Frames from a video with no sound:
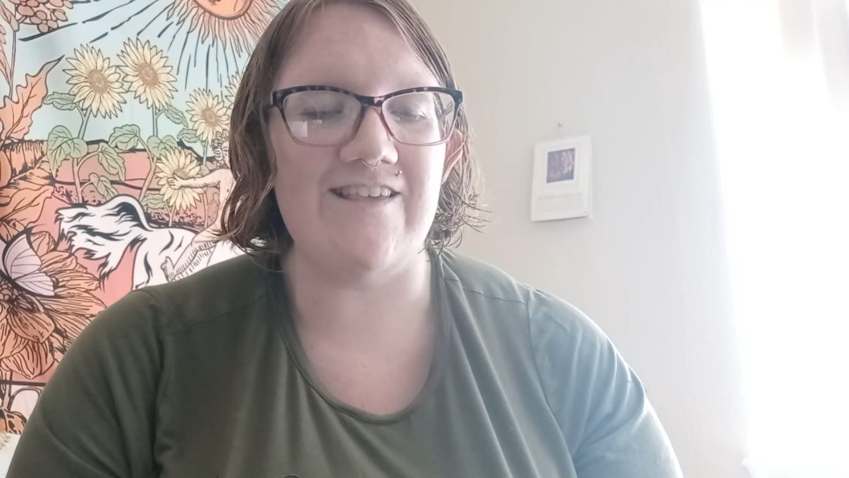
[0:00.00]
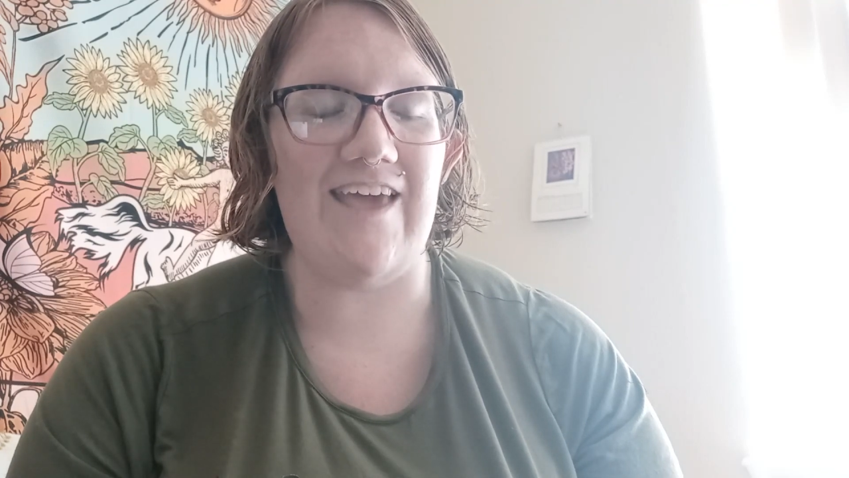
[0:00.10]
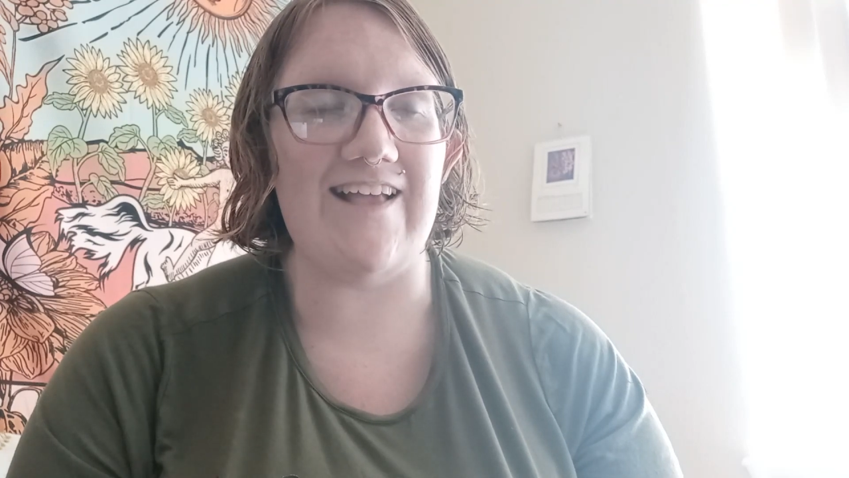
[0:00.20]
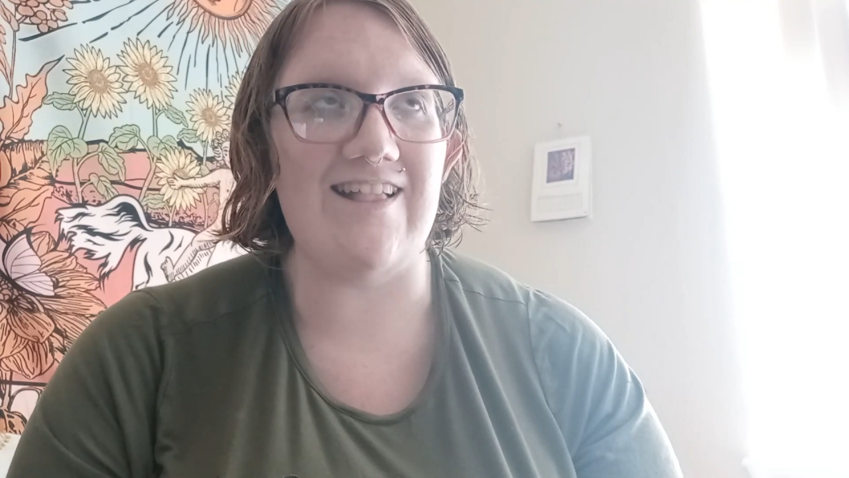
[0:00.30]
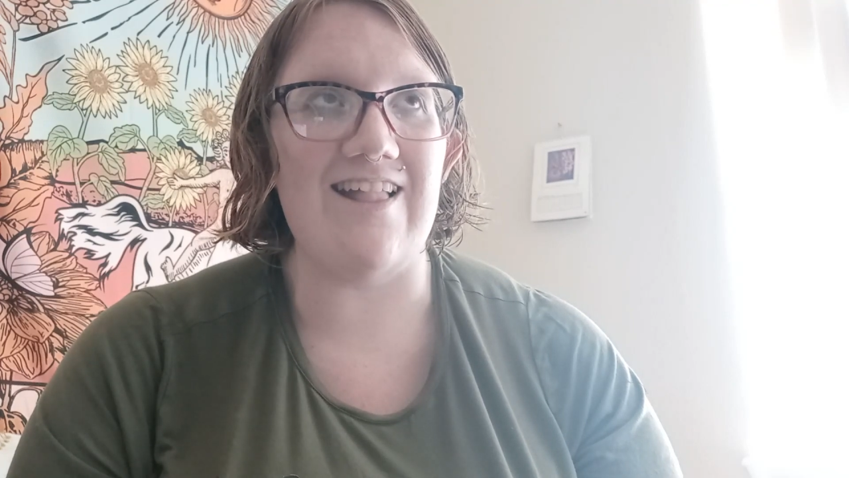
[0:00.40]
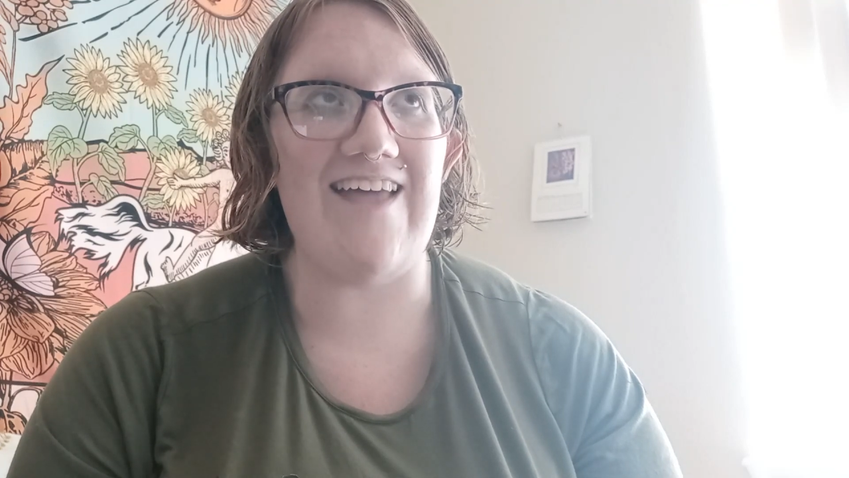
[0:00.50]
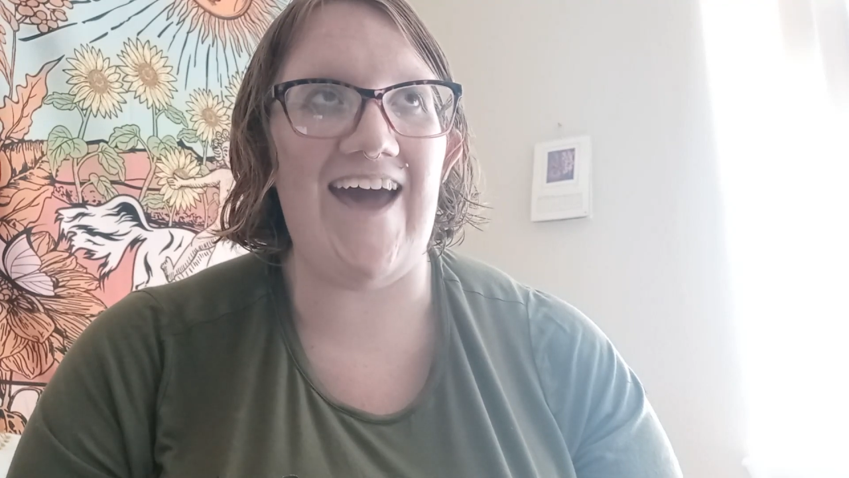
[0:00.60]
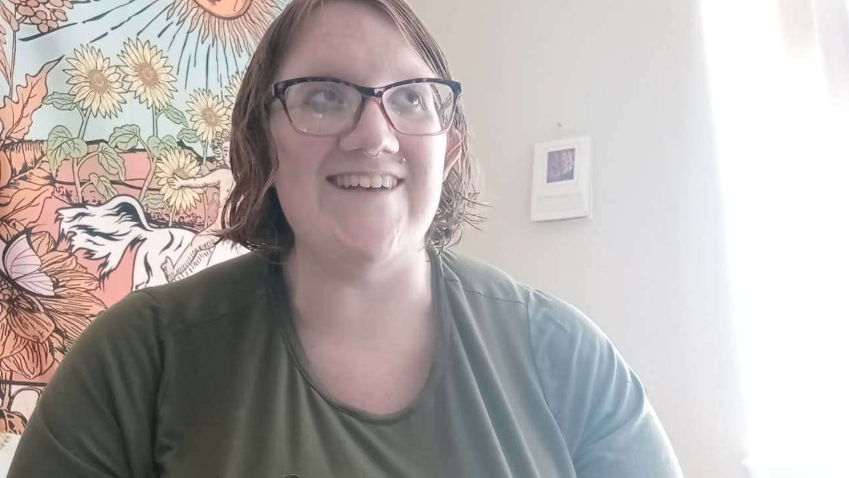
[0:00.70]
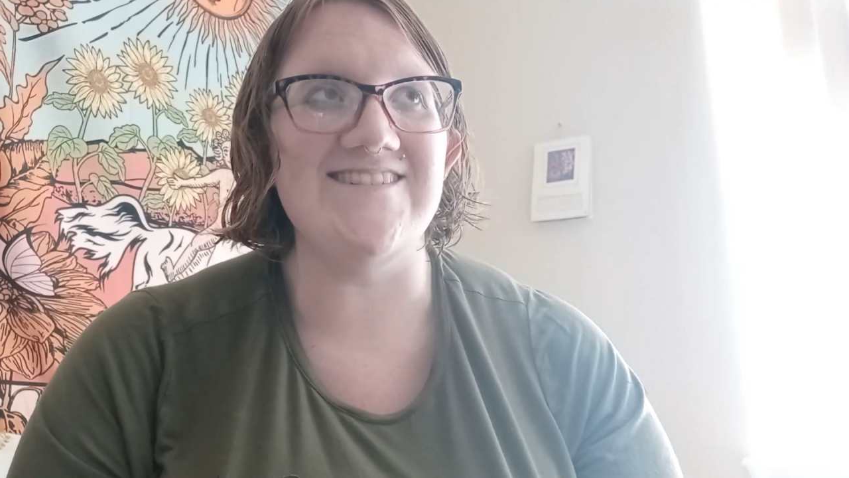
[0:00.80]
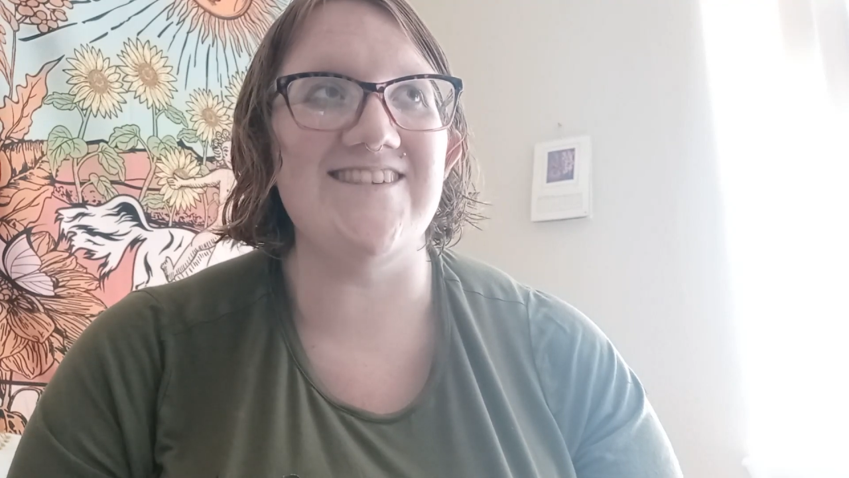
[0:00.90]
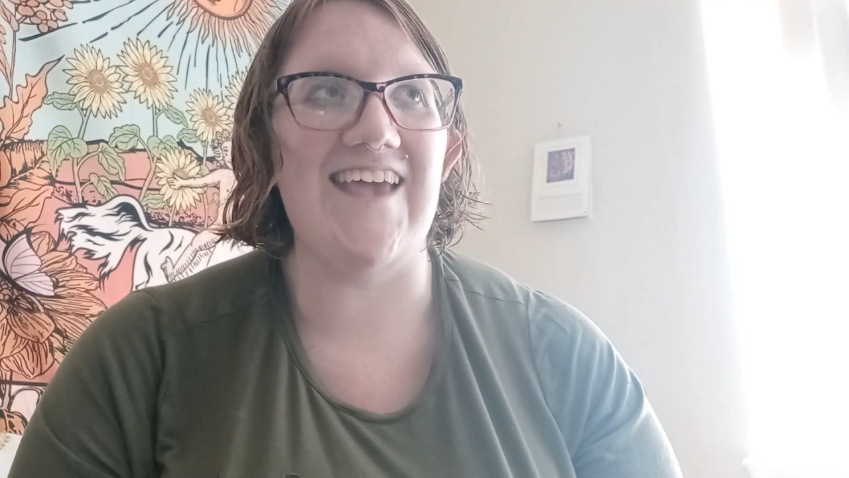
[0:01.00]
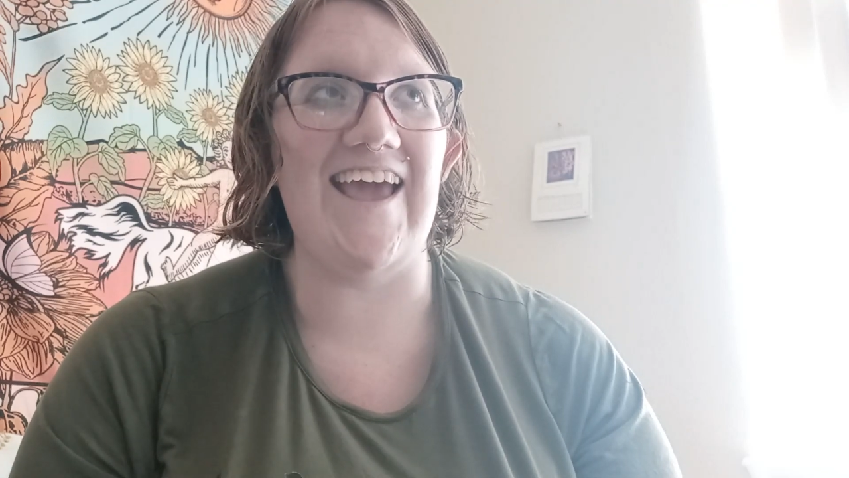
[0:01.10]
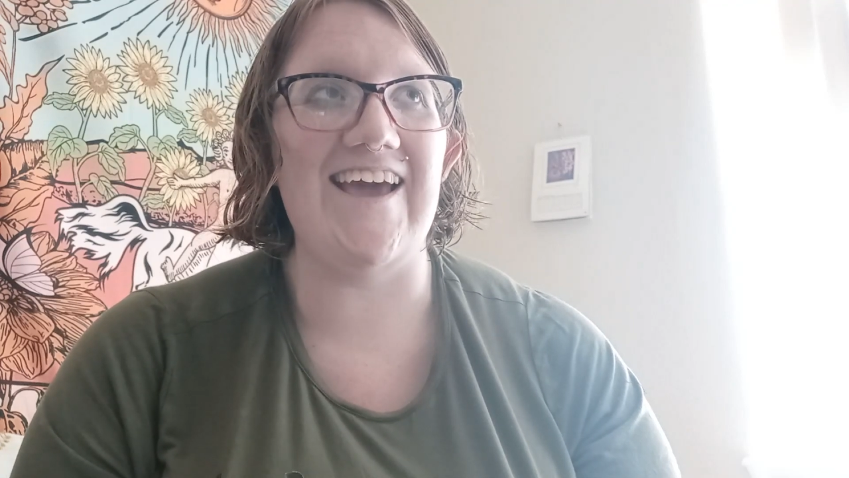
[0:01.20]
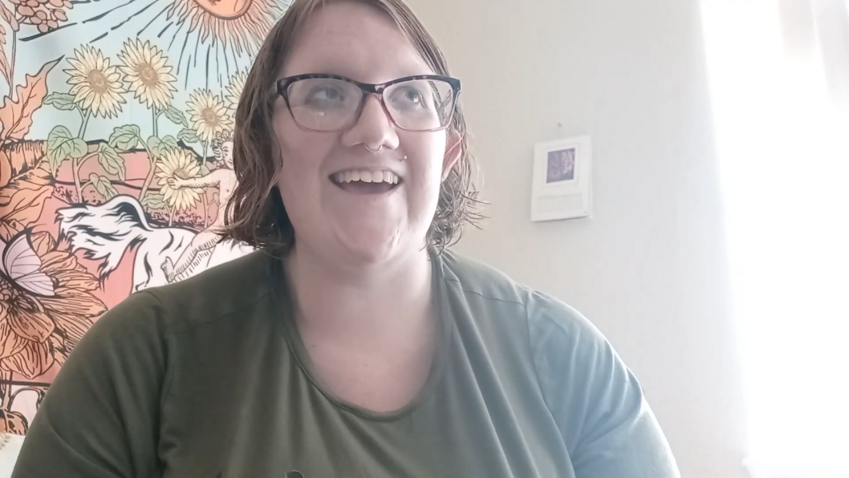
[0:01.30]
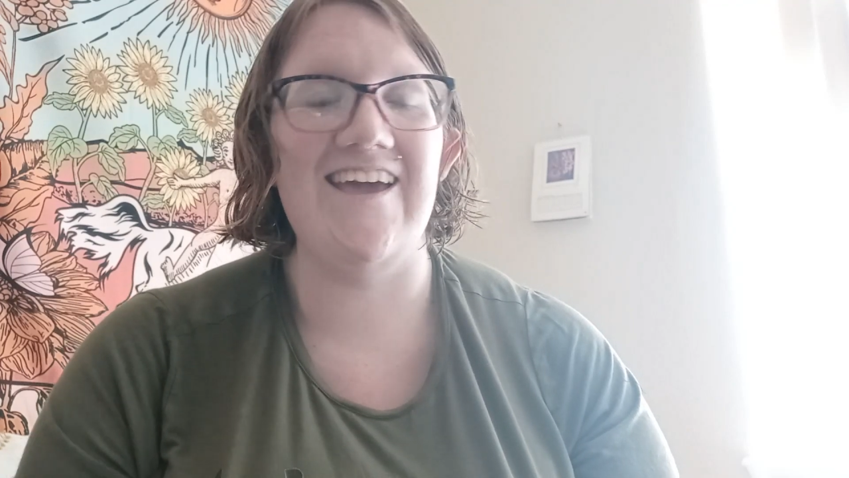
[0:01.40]
like, the last,
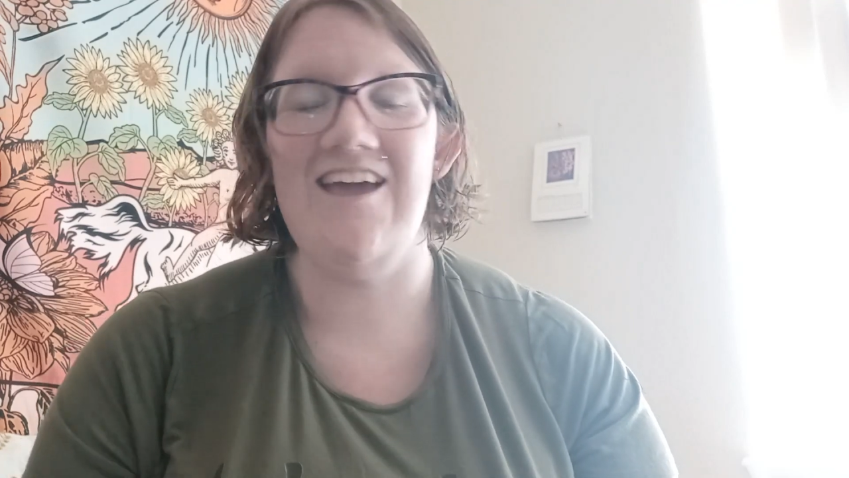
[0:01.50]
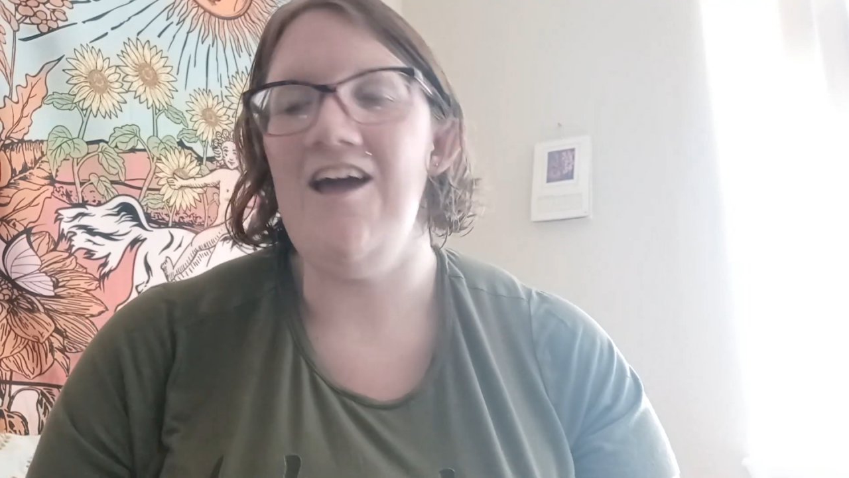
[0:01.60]
like,